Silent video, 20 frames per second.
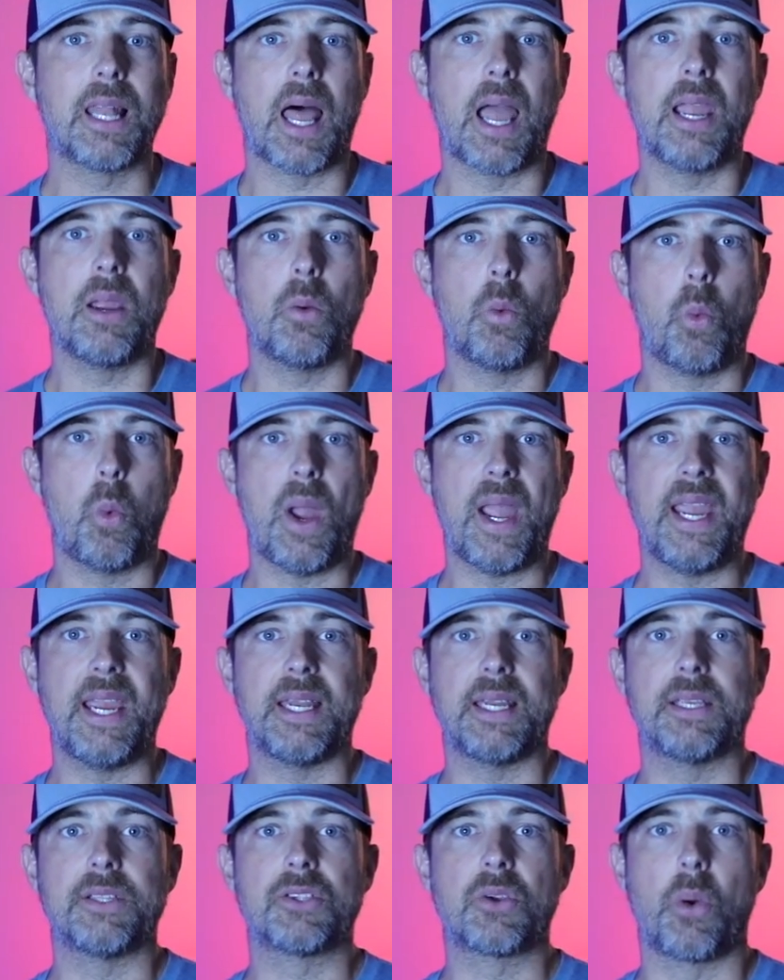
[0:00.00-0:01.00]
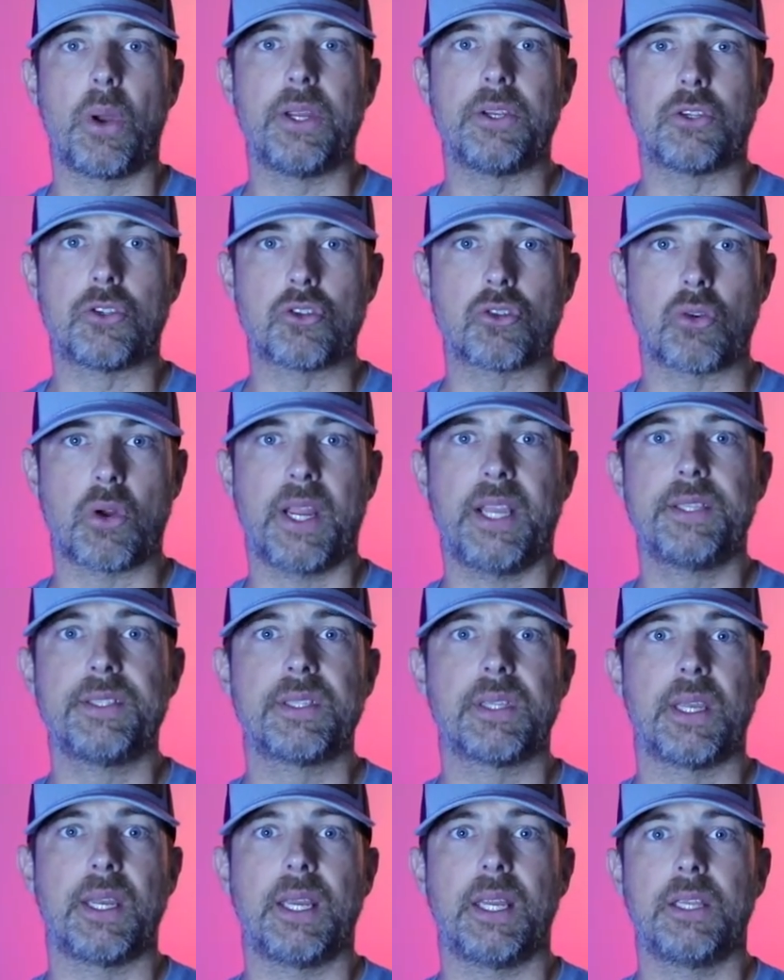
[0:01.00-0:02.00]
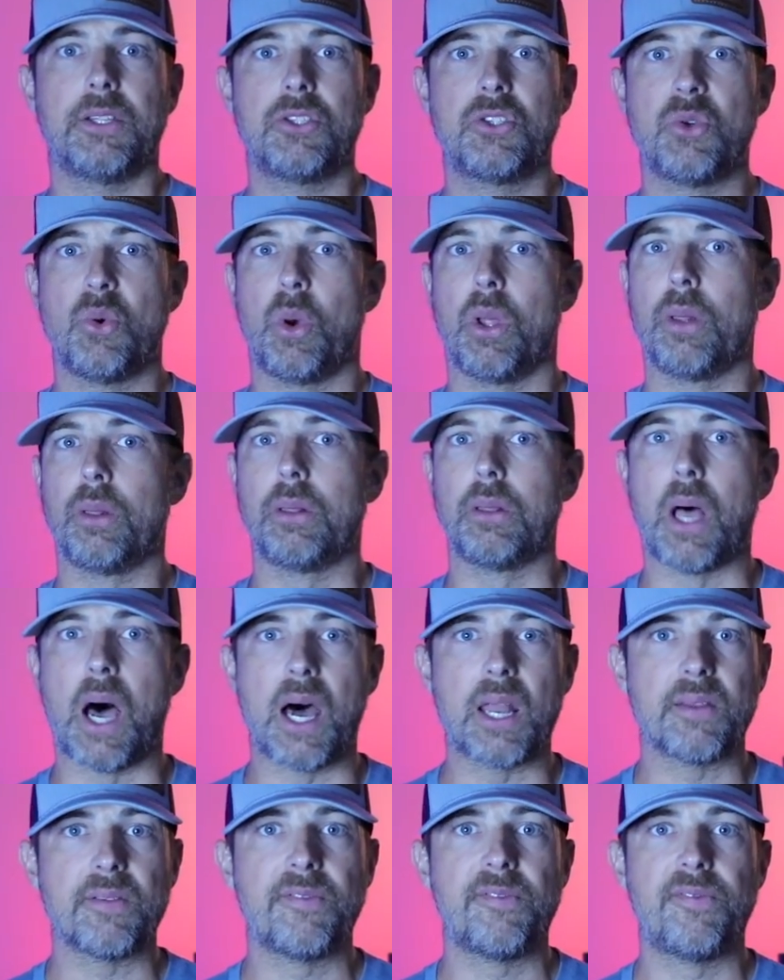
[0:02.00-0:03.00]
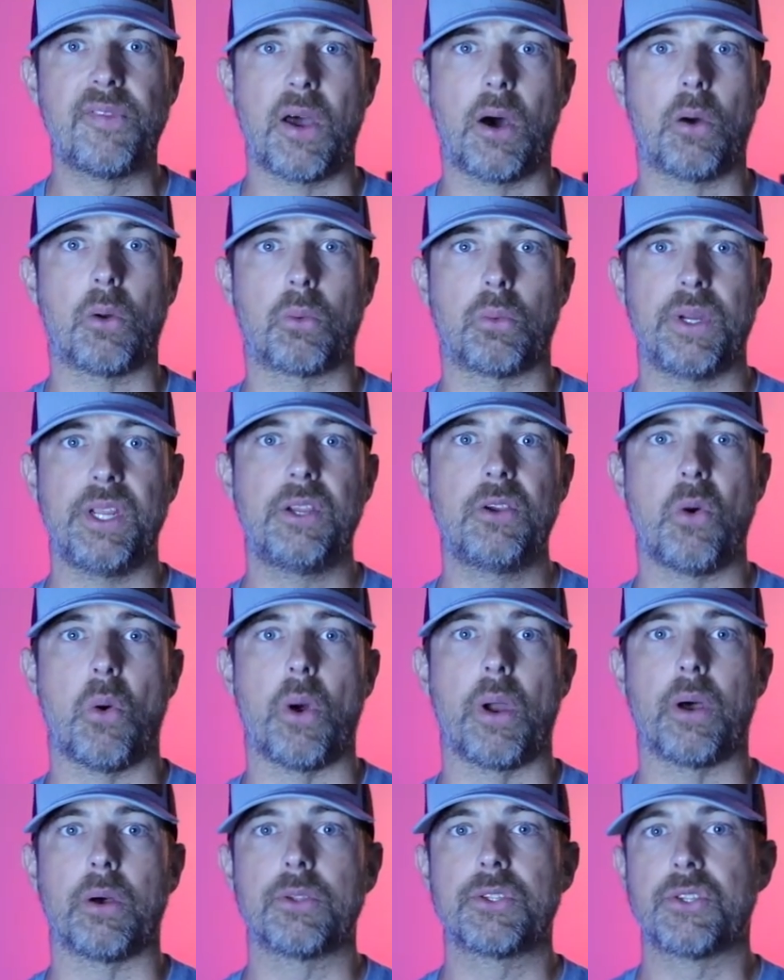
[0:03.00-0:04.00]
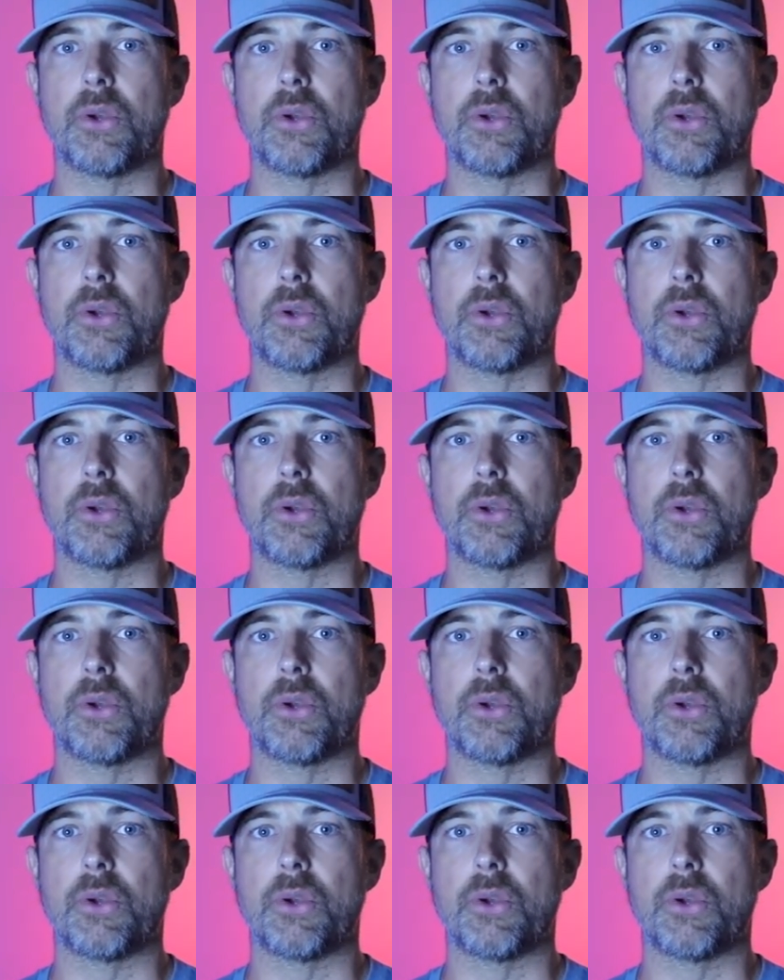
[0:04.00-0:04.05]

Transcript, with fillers: light weight is going to translate into a lot of felt recoil.